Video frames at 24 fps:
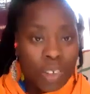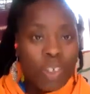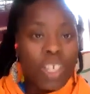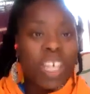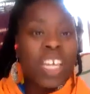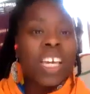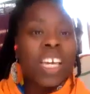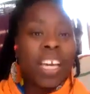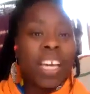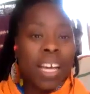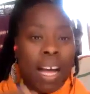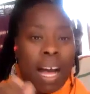You
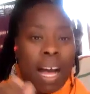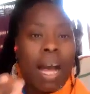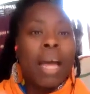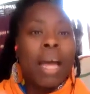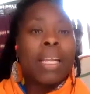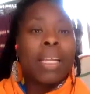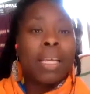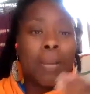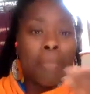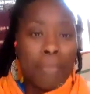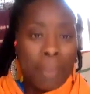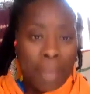can get
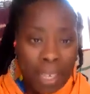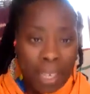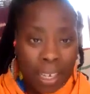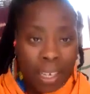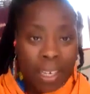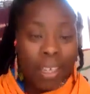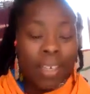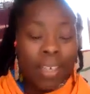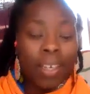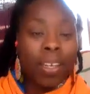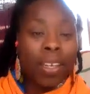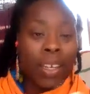caught up
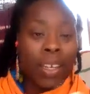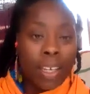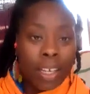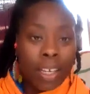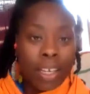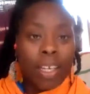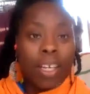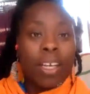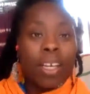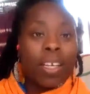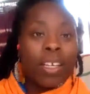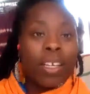in,
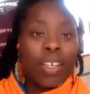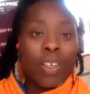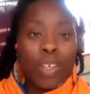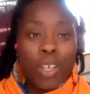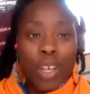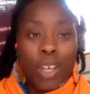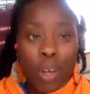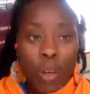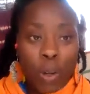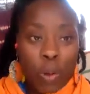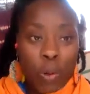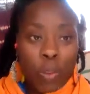
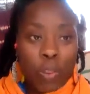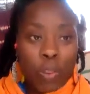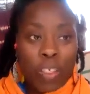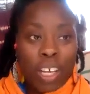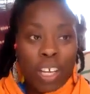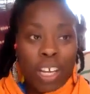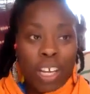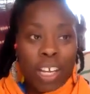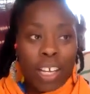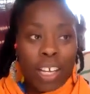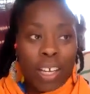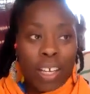
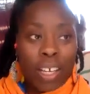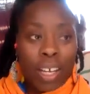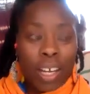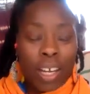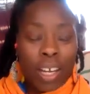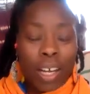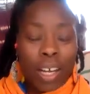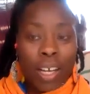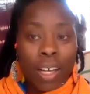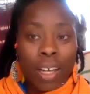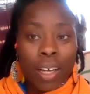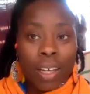
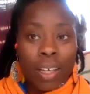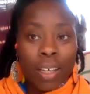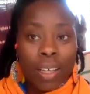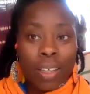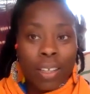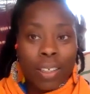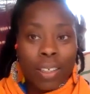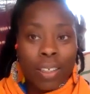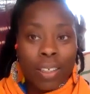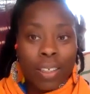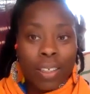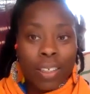the
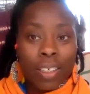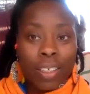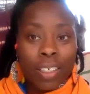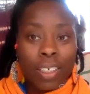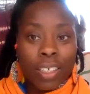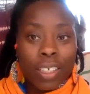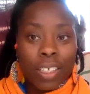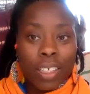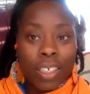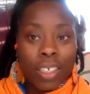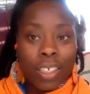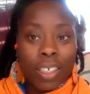
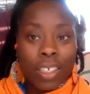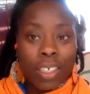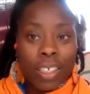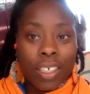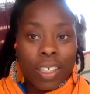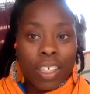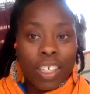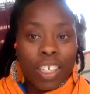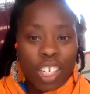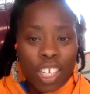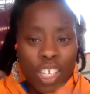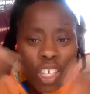
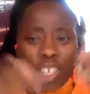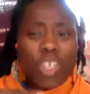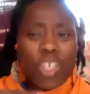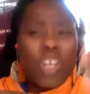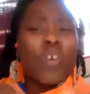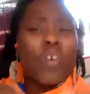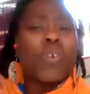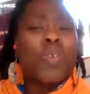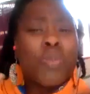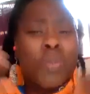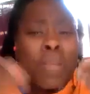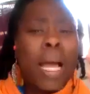you
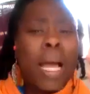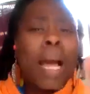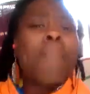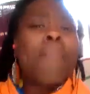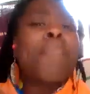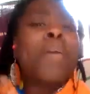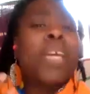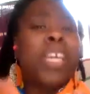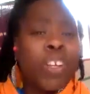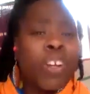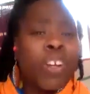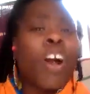not
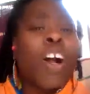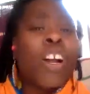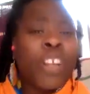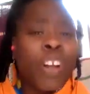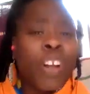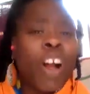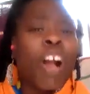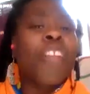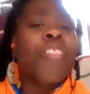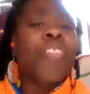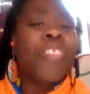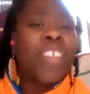being your
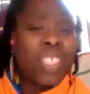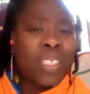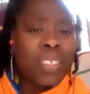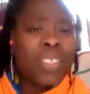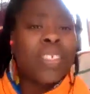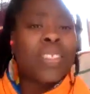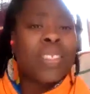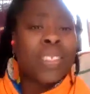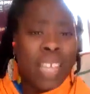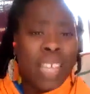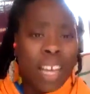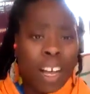
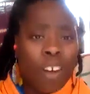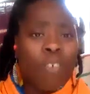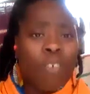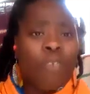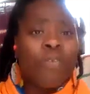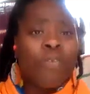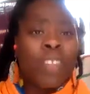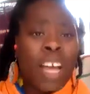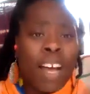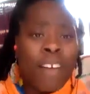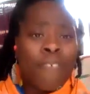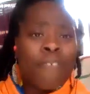authentic self,
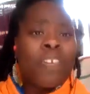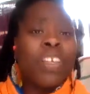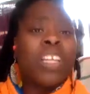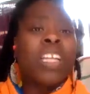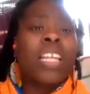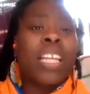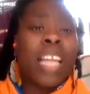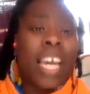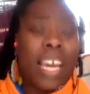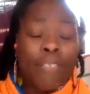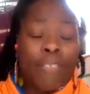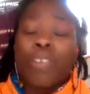not
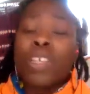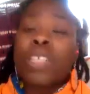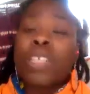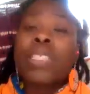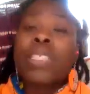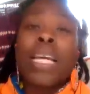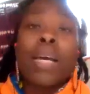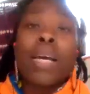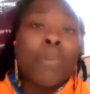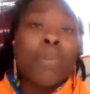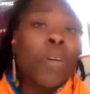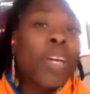feeling like, for
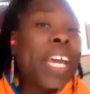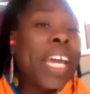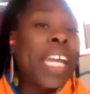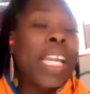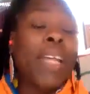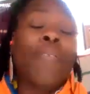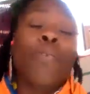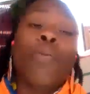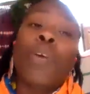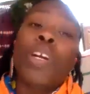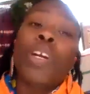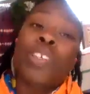example, you can't
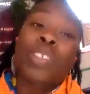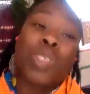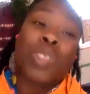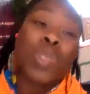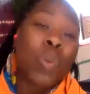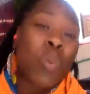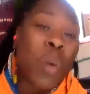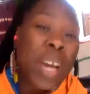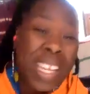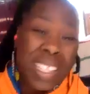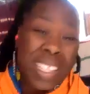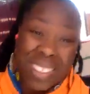even wear your
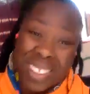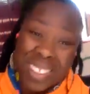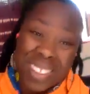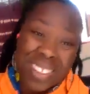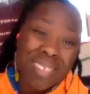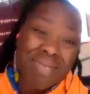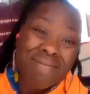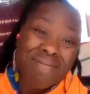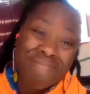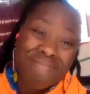sweats.